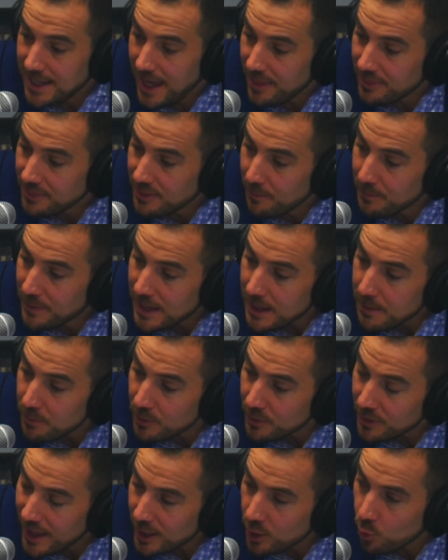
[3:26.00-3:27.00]
is that the
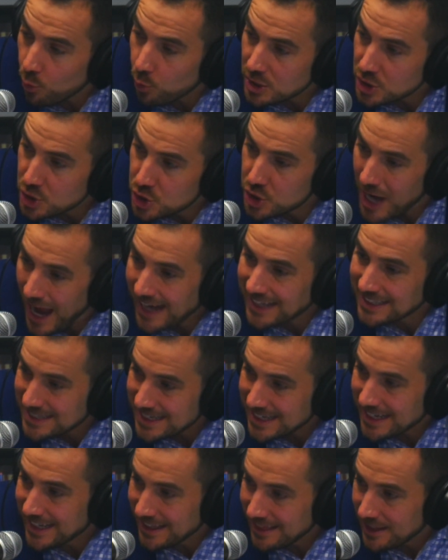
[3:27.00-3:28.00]
people that are
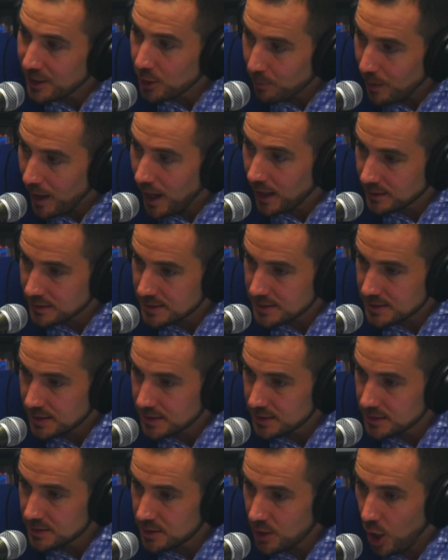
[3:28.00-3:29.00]
rejecting their
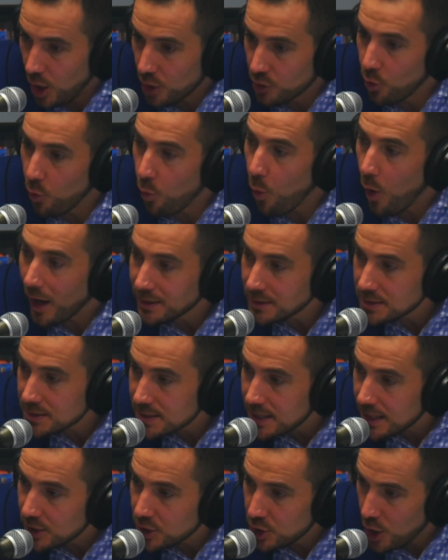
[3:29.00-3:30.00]
policies are the
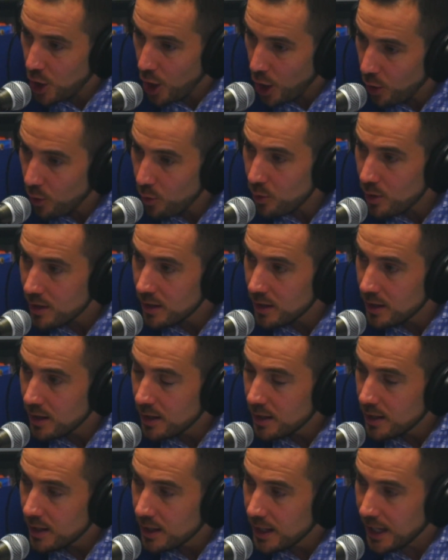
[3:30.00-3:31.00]
ones that know
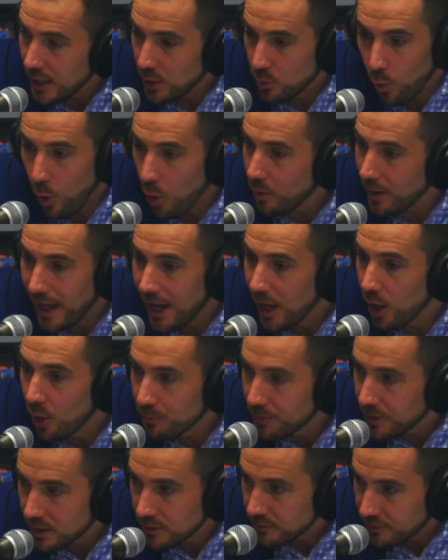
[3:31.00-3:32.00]
it won't
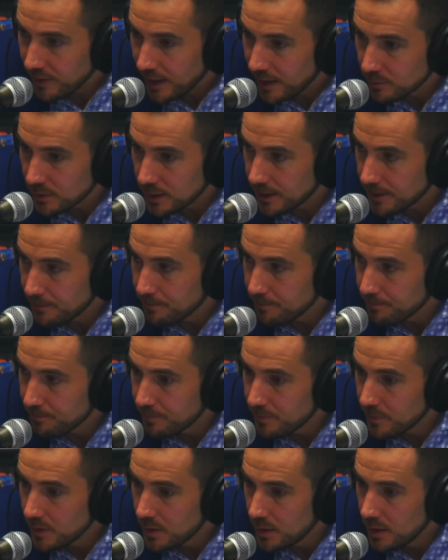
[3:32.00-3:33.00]
help their family.
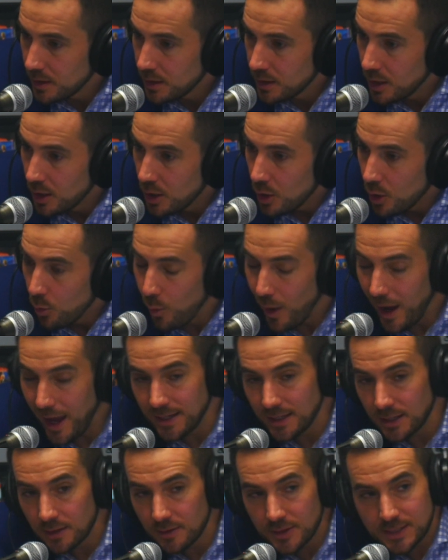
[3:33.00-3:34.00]

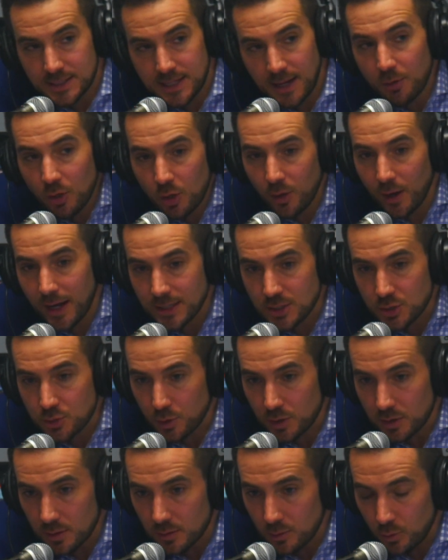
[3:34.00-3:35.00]
When the
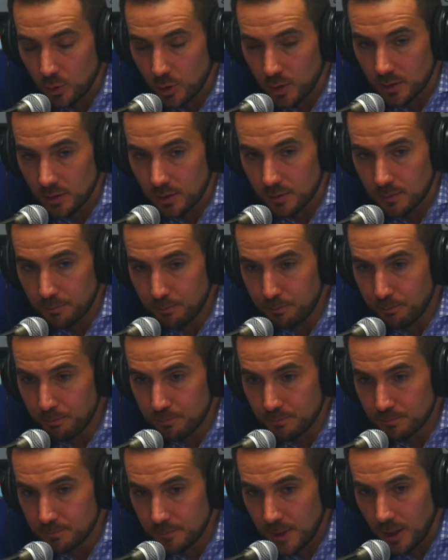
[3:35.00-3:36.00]
Democrats were,
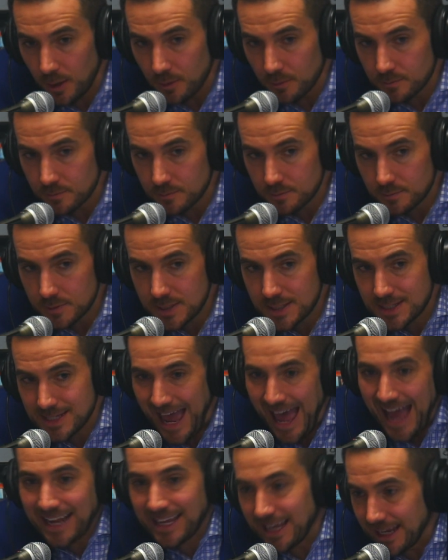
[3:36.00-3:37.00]
you know,
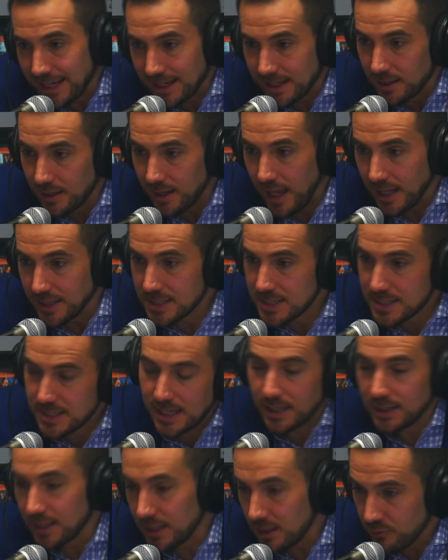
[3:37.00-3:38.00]
sacking and
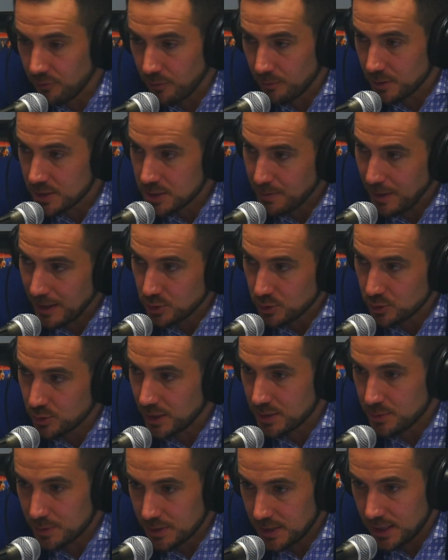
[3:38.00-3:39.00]
stealing from the
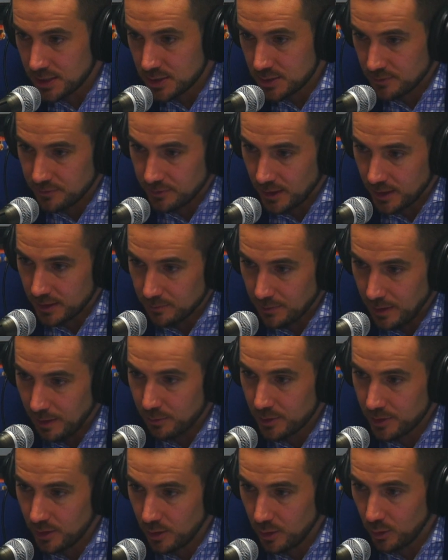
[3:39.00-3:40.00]
Special Transportation
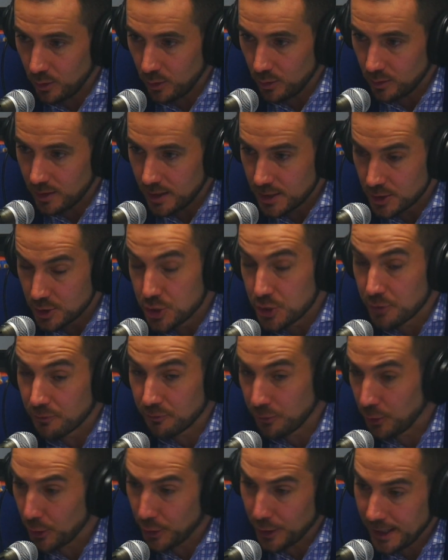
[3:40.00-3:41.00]
Fund, remember the whole
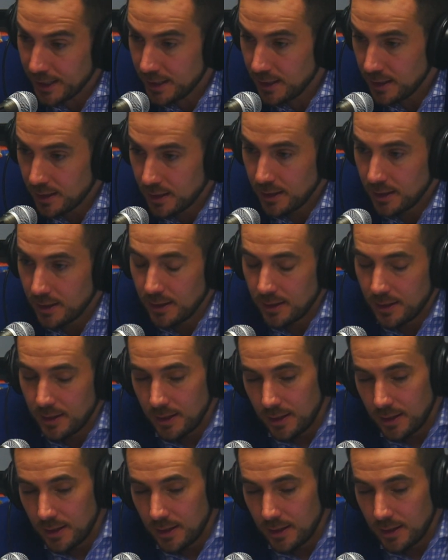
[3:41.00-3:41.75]
diverted,